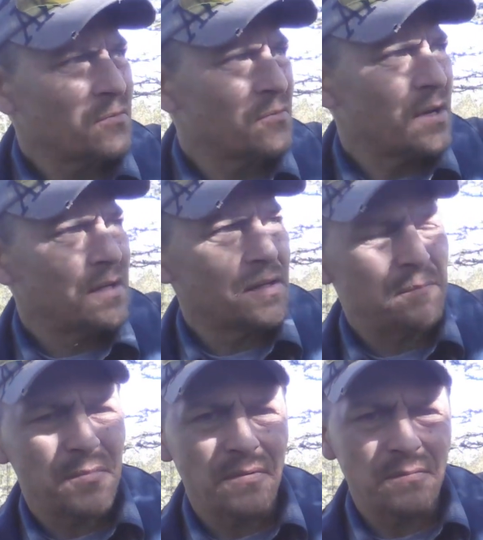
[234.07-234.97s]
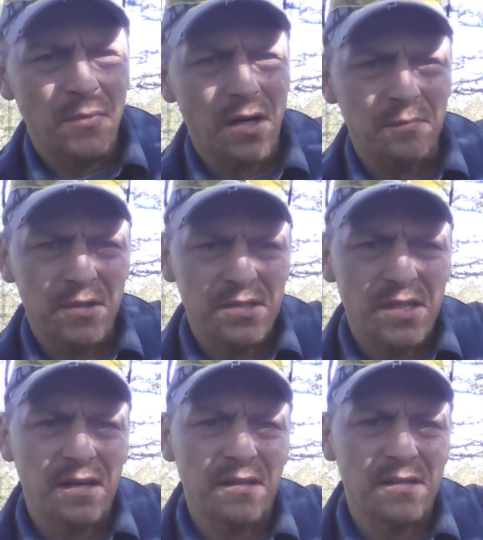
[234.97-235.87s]
ran up the up the
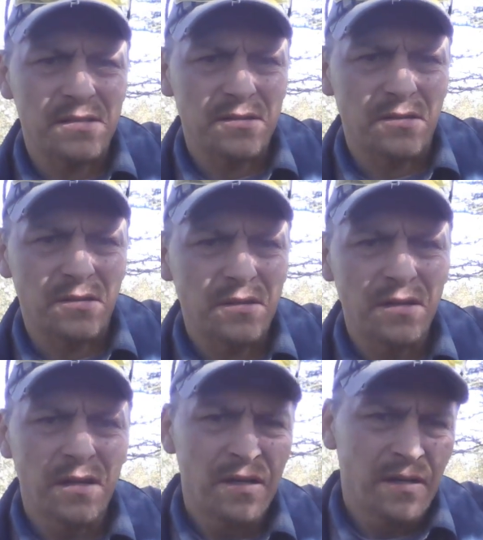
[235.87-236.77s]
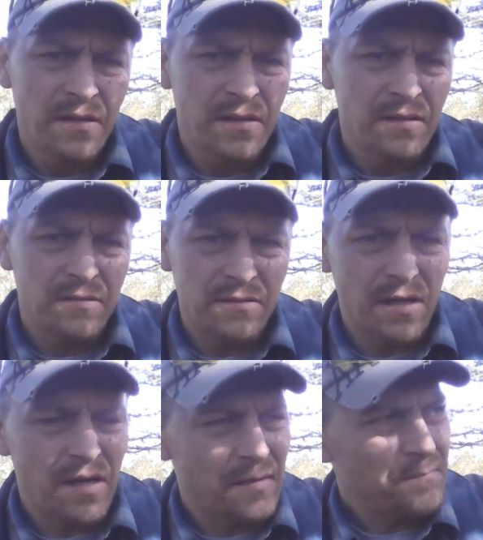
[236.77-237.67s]
side of this little
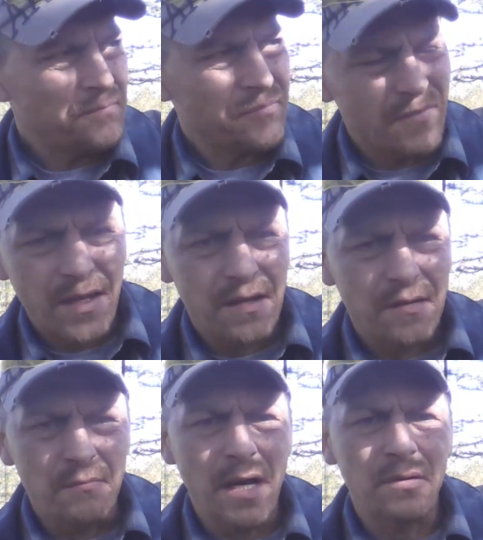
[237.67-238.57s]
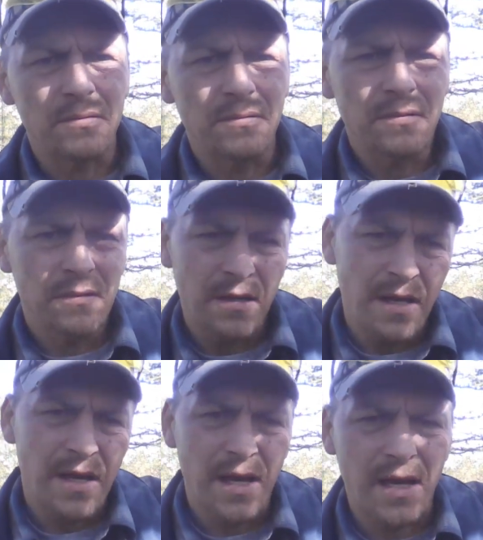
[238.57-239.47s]
um, mountain
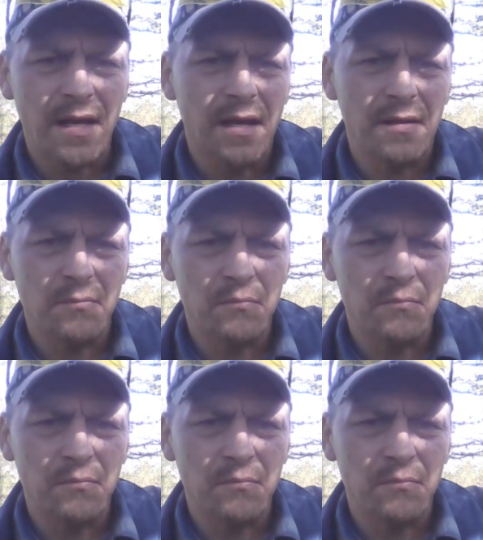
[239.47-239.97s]
and, and,